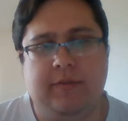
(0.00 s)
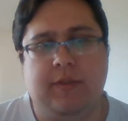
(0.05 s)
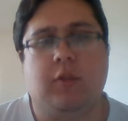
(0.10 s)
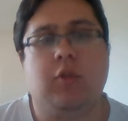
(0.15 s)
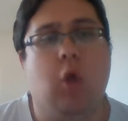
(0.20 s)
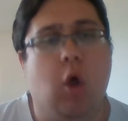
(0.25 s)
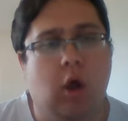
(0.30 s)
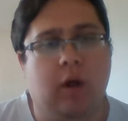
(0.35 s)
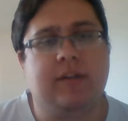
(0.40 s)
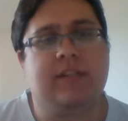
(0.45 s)
in the
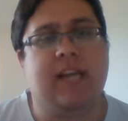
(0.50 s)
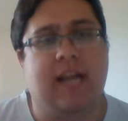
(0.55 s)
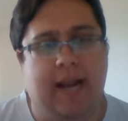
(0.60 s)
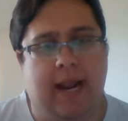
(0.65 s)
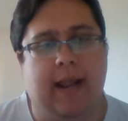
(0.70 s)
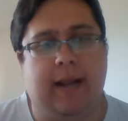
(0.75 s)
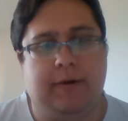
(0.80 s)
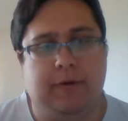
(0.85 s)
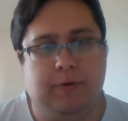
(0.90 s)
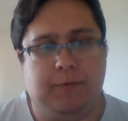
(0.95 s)
long
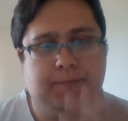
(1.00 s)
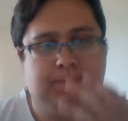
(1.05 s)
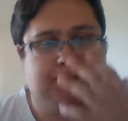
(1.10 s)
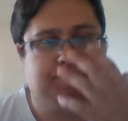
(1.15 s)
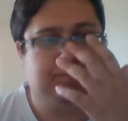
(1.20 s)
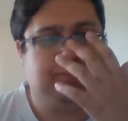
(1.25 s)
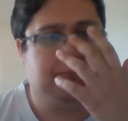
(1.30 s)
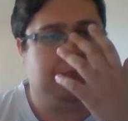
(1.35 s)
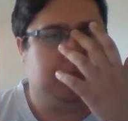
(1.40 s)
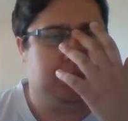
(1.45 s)
diagonal
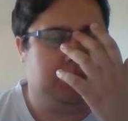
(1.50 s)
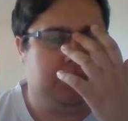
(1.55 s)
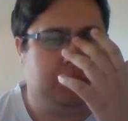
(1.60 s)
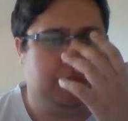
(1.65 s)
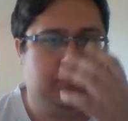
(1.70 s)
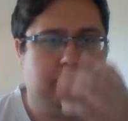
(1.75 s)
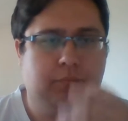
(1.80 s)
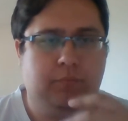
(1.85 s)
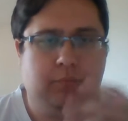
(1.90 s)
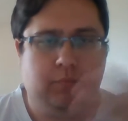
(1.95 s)

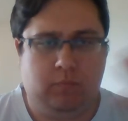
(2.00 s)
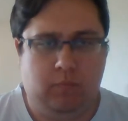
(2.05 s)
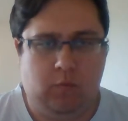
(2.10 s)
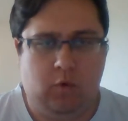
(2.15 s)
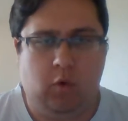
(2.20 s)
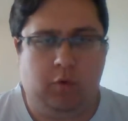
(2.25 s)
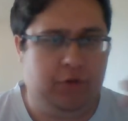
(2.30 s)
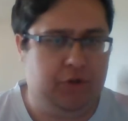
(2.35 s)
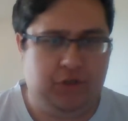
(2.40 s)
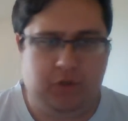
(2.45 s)

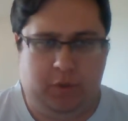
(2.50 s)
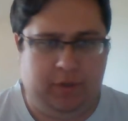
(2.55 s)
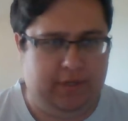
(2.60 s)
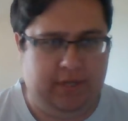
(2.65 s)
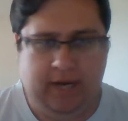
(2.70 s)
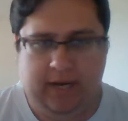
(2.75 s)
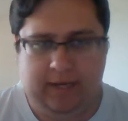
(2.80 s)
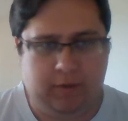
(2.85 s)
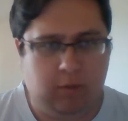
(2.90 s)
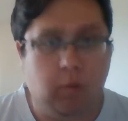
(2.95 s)
or the short
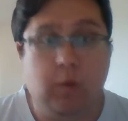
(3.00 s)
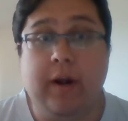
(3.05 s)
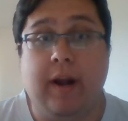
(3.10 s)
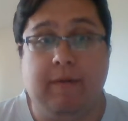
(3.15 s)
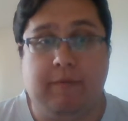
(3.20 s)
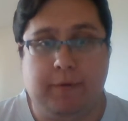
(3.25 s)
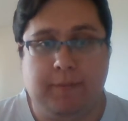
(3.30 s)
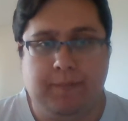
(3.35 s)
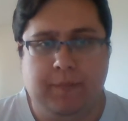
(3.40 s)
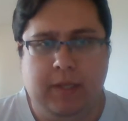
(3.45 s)
diagonal,
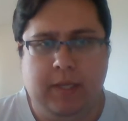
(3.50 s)
whatever.